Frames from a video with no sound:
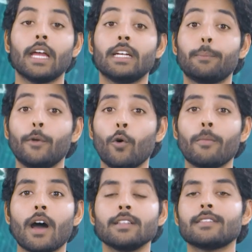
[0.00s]

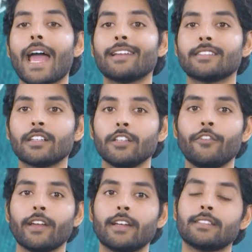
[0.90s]
diplomas and
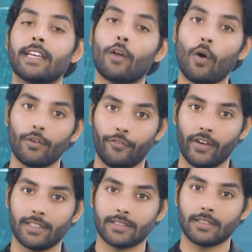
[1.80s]
certificates in all
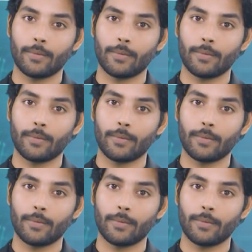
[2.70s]
fields.